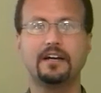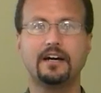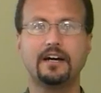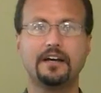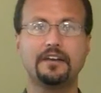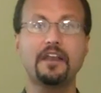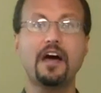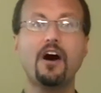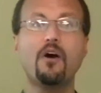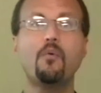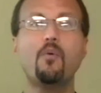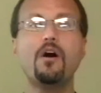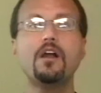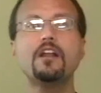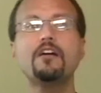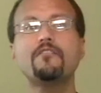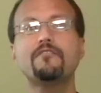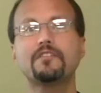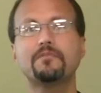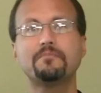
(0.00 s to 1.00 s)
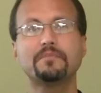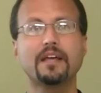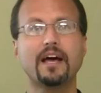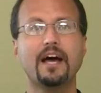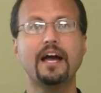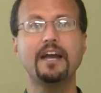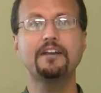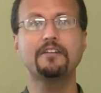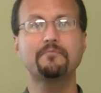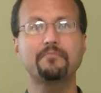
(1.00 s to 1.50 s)
Not one of them
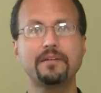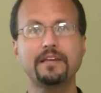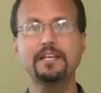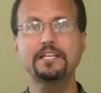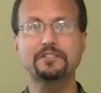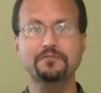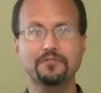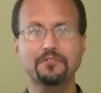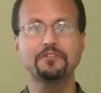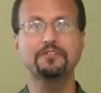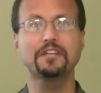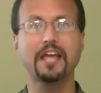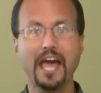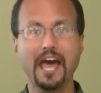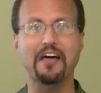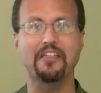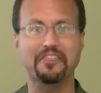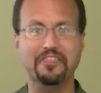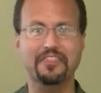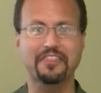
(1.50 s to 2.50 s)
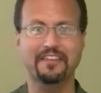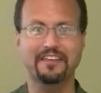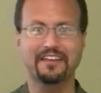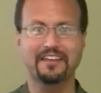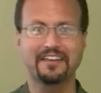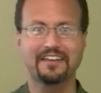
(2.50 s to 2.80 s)
died a peaceful death